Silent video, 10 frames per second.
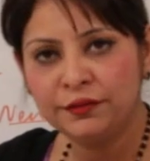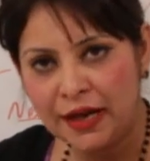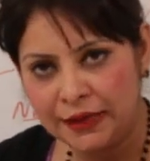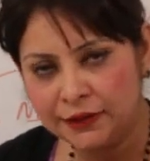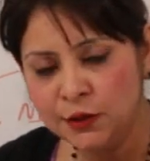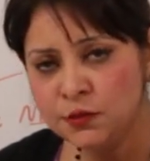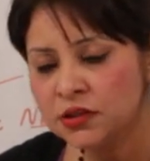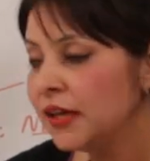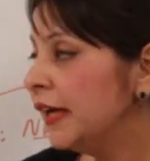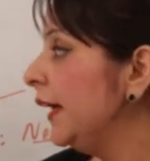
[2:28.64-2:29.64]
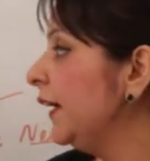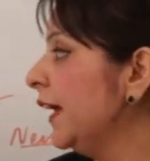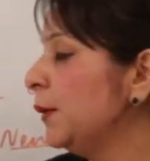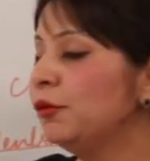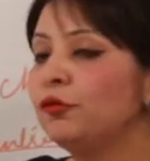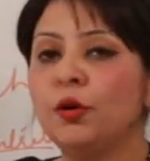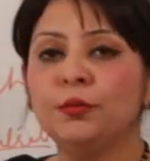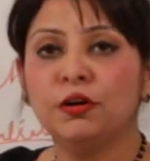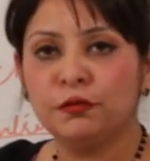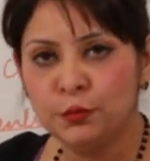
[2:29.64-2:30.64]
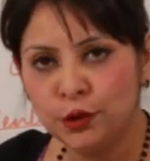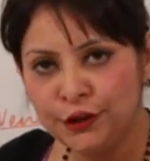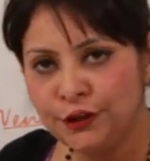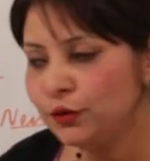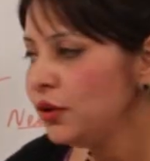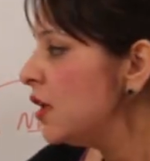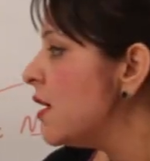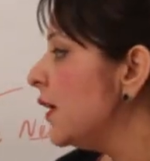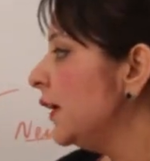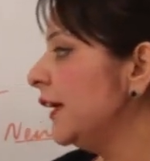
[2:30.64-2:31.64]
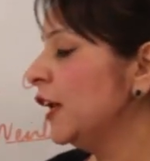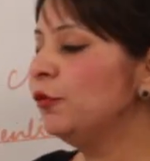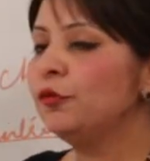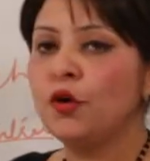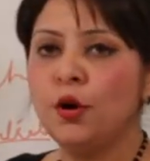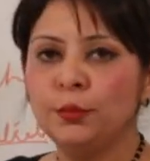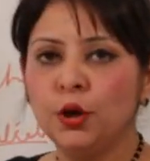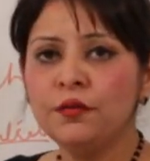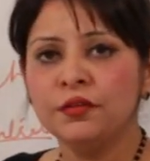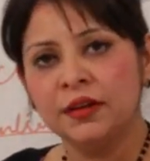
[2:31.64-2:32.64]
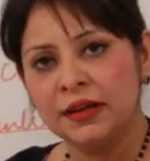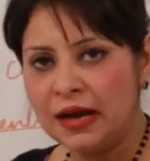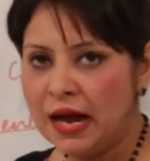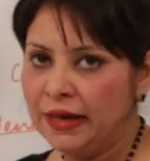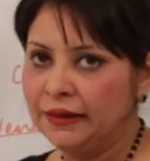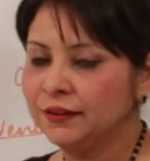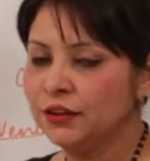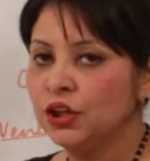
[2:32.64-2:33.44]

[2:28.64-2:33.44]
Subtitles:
of atoms, it can be formed of molecule, it can be formed of ion.